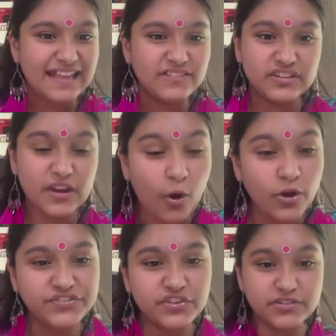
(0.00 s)
and she
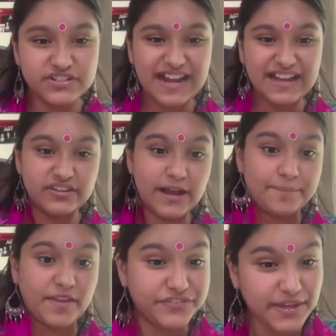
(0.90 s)
also does
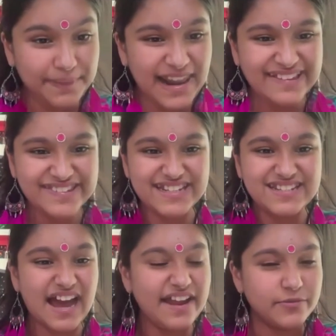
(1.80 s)
she plays
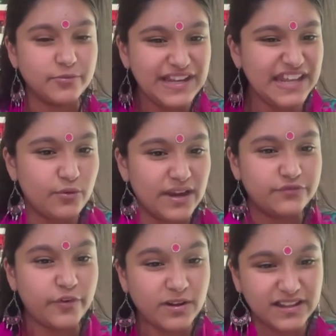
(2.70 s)
guitar and a really
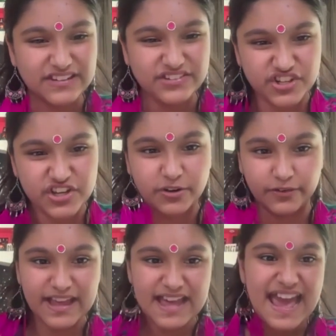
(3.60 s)
great vocalist too.